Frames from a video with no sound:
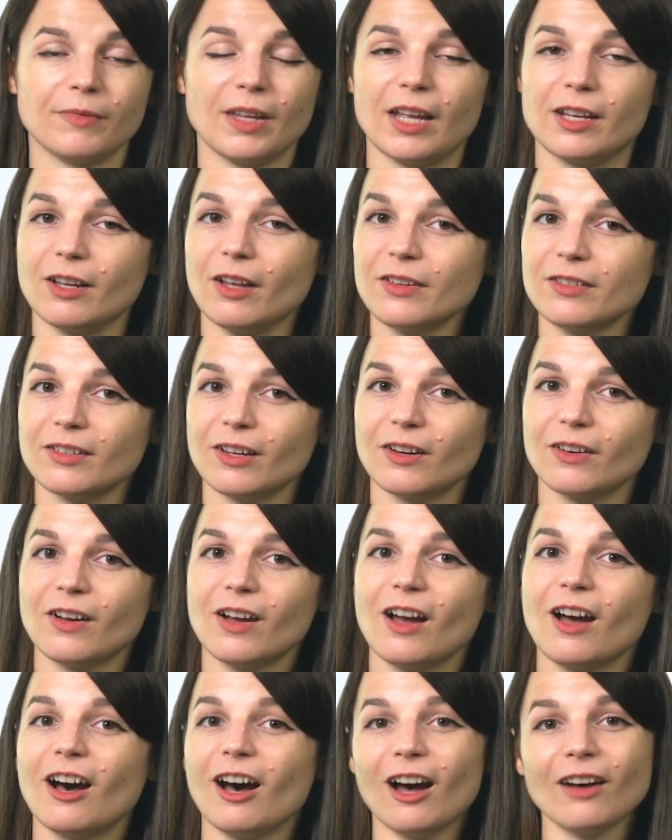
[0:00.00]
And also,
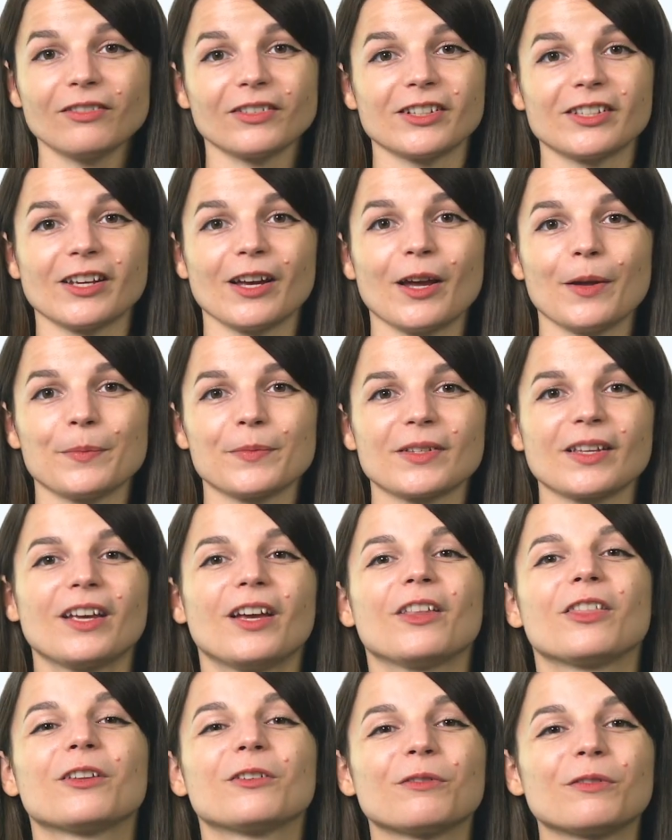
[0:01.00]
oftentimes,
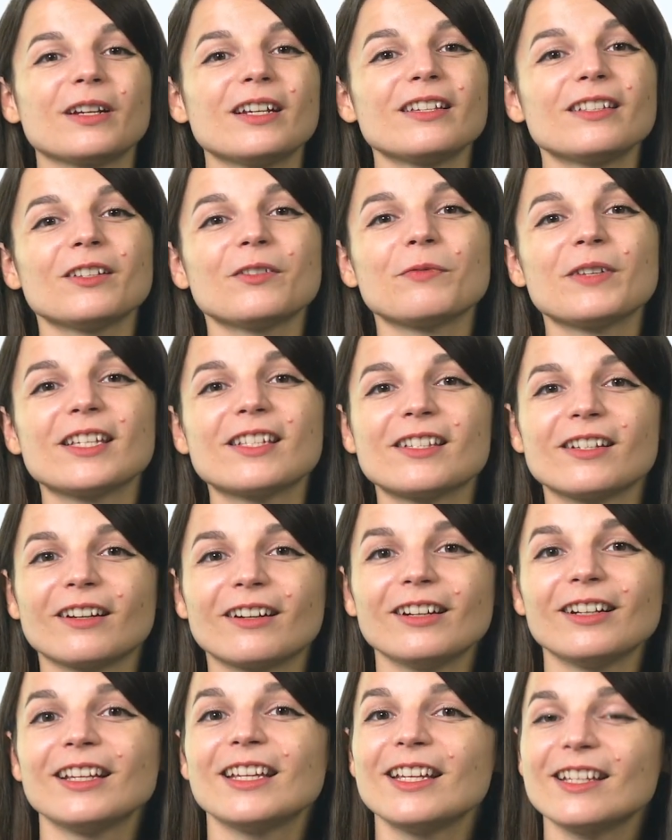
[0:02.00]
the reason we
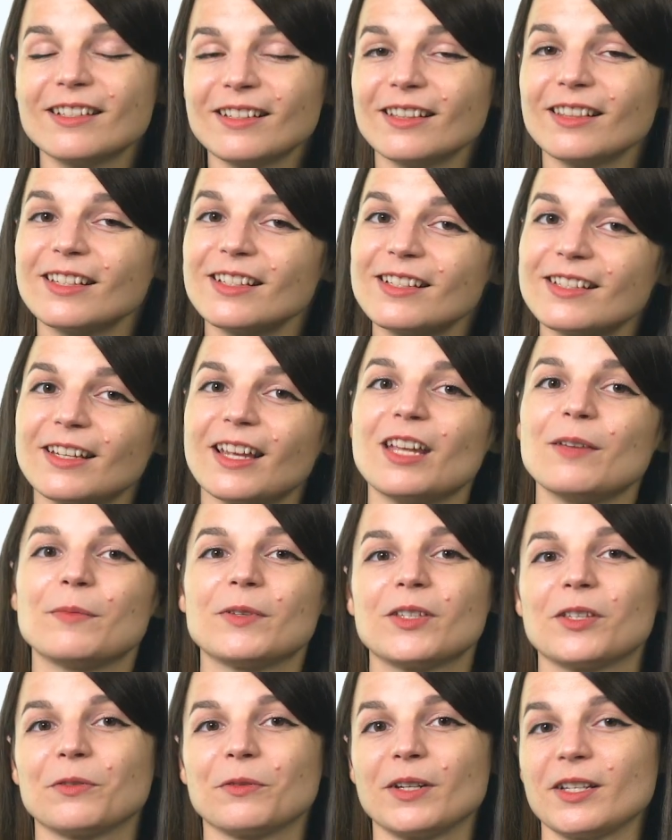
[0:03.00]
start isn't the same
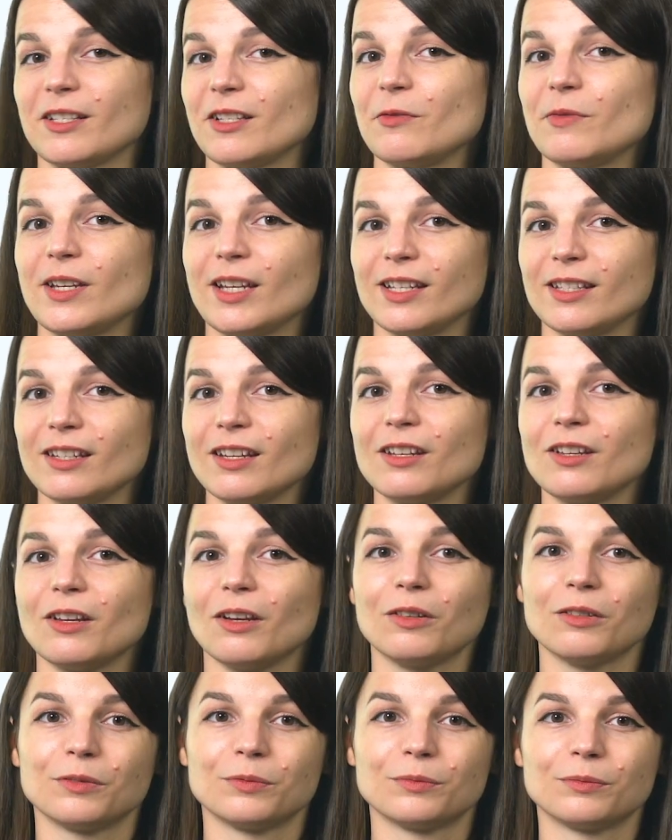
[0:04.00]
as the reason we continue.